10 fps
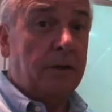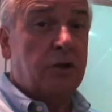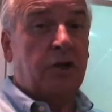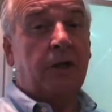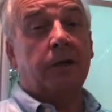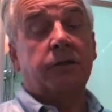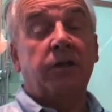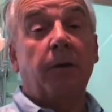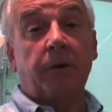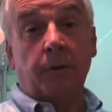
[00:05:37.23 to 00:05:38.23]

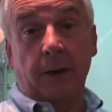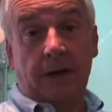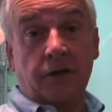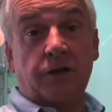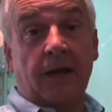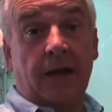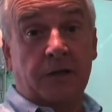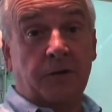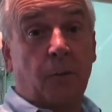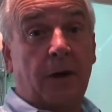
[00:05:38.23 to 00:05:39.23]

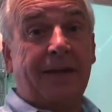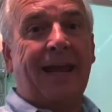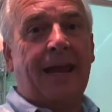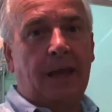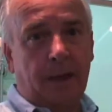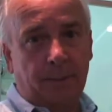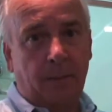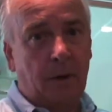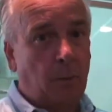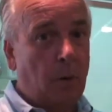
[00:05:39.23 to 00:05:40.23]
GSWH-1